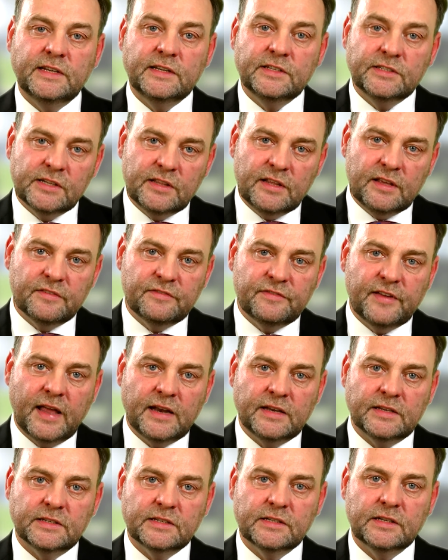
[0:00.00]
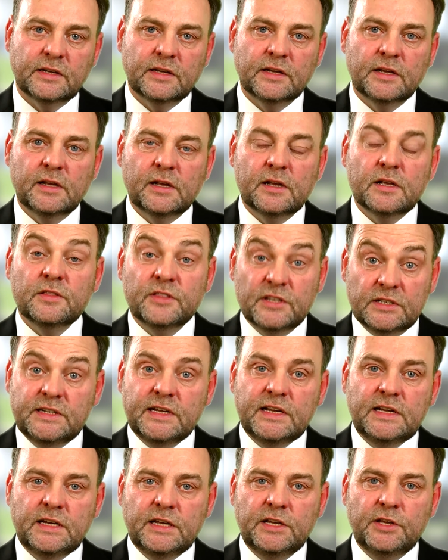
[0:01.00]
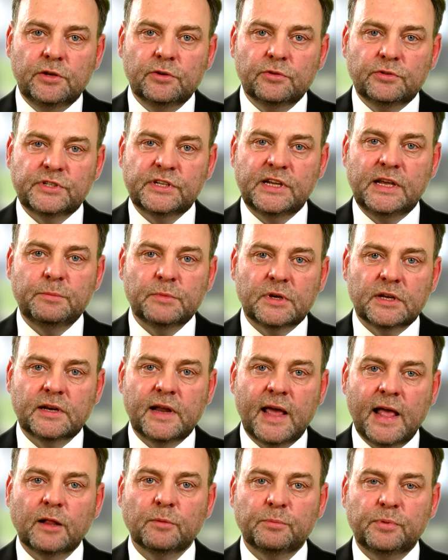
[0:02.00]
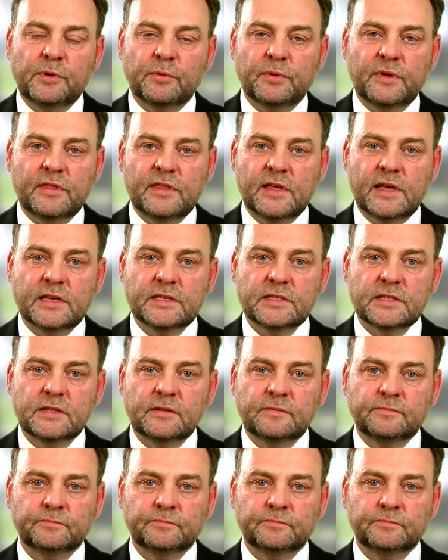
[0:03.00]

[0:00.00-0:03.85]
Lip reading: into the event. The DDU team can help you with this.